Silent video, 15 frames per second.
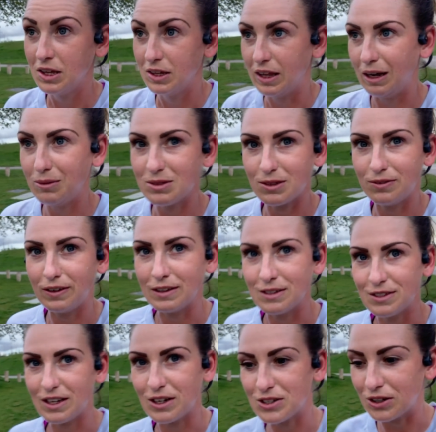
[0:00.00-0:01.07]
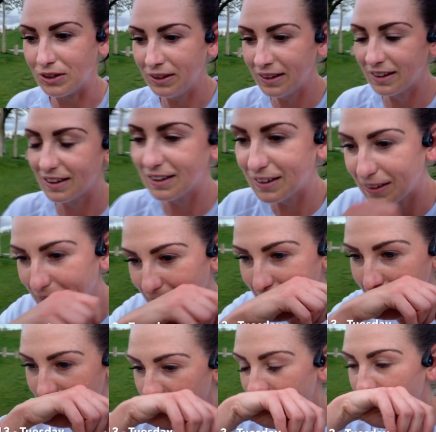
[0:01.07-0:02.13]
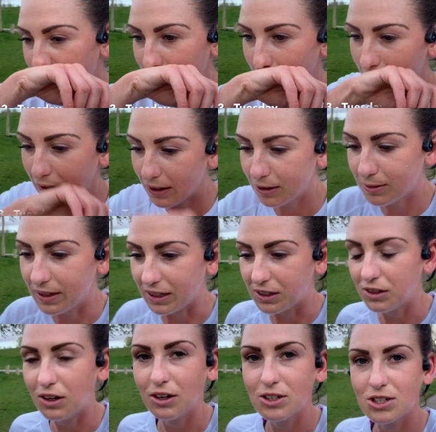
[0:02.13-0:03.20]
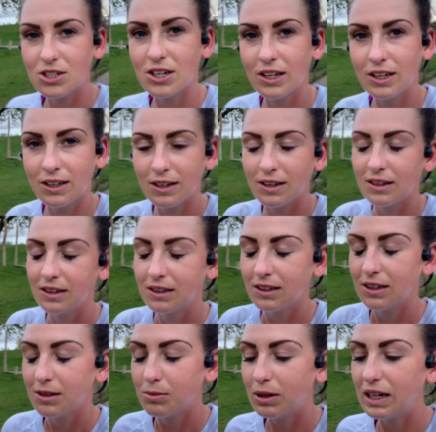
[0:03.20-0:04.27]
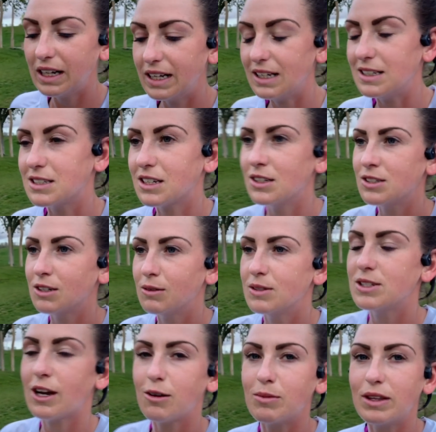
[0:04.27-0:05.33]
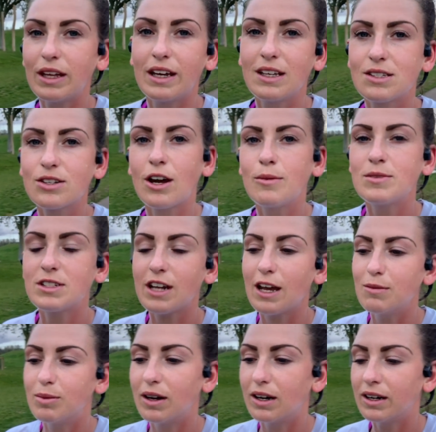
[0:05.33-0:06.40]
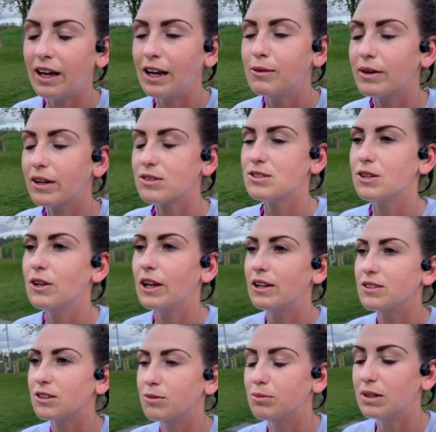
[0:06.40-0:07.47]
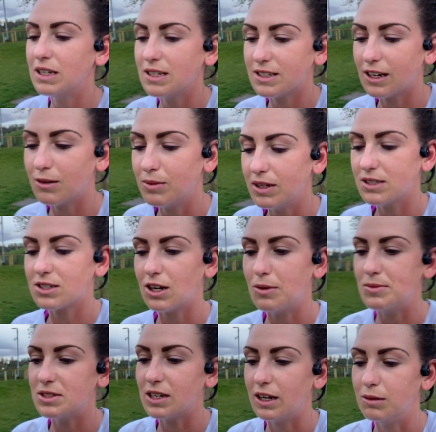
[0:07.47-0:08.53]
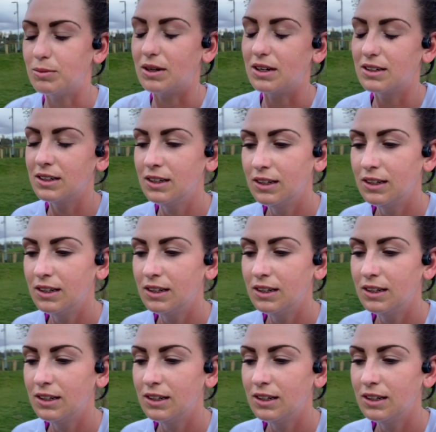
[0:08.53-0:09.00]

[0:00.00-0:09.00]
that was a fun session. Oh my gosh. Please, can someone tell me that it's time to taper? Anyone else in London, please tell me it's time to taper.